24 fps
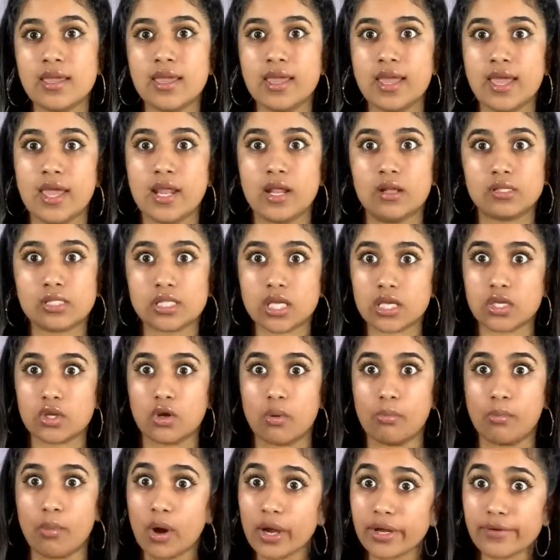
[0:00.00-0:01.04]
And I was like, your
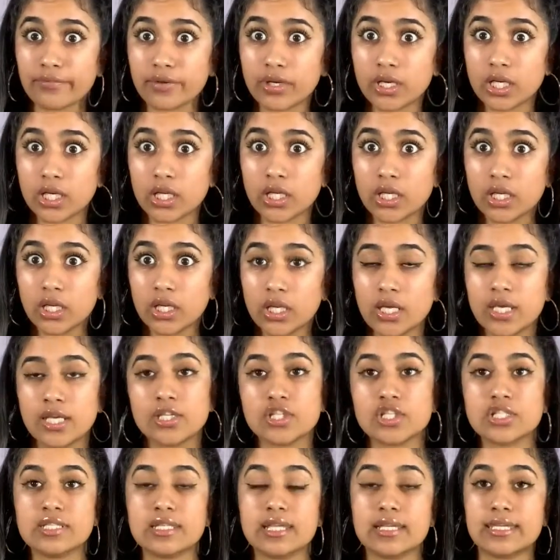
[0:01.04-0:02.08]
boyfriend?
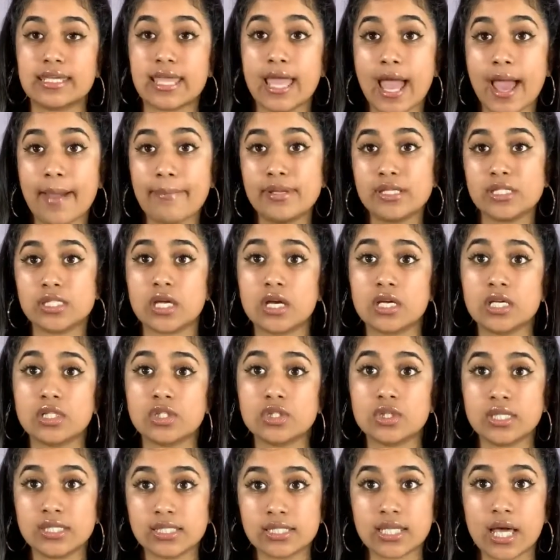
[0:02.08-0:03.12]
She's like, yeah, I've been talking
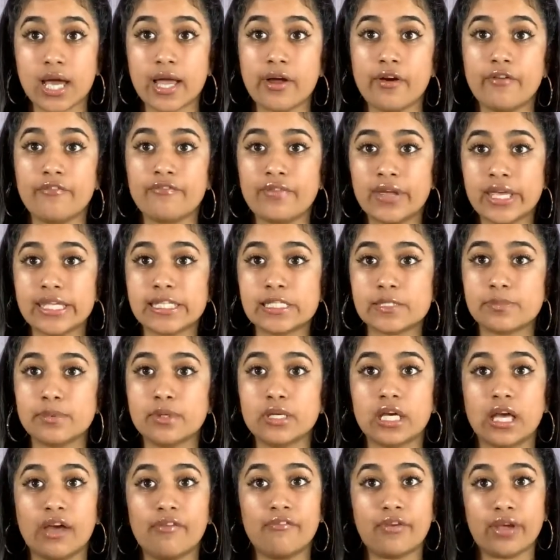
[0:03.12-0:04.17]
to this guy on
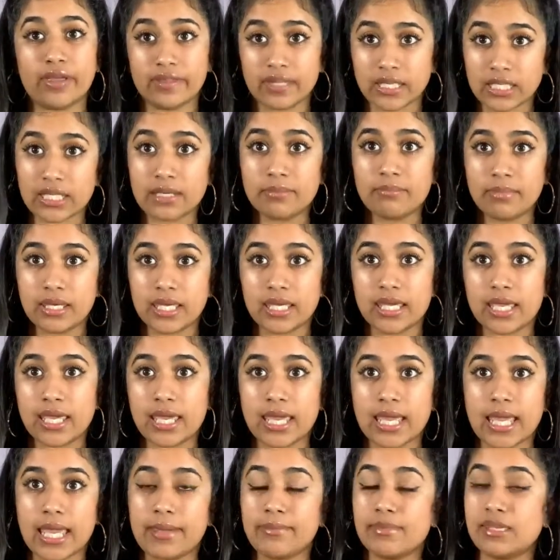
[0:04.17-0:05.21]
Facebook. I'm finally going to meet
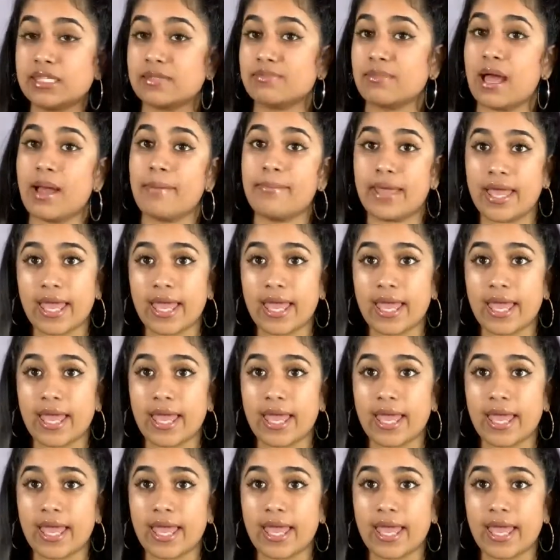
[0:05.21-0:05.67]
him. He's my bae.